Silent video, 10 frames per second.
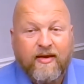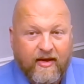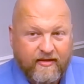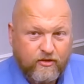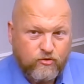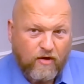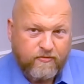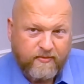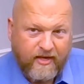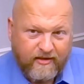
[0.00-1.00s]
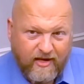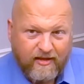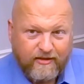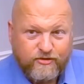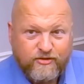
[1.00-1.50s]
and then draw from that
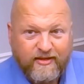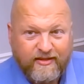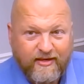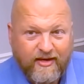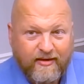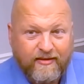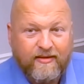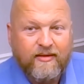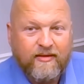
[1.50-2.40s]
knowledge and then